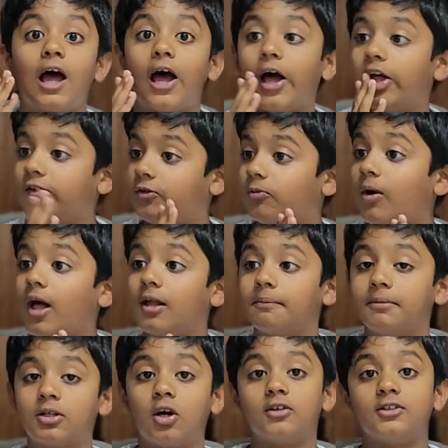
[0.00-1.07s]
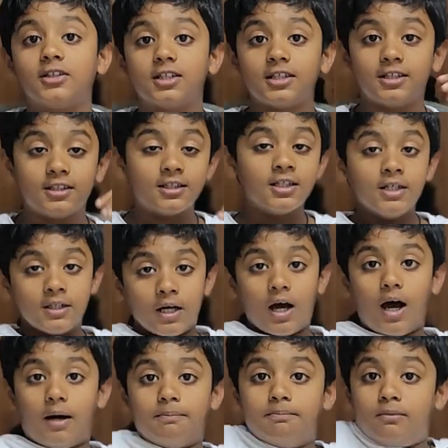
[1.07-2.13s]
as well, because in
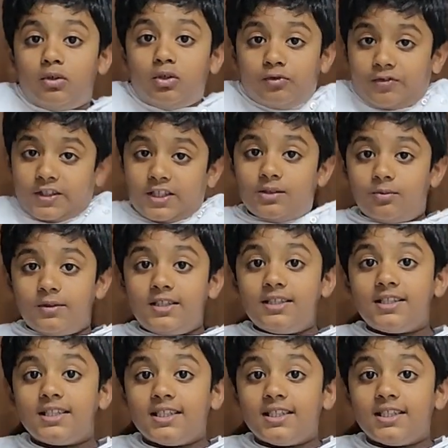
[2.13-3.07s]
a movie we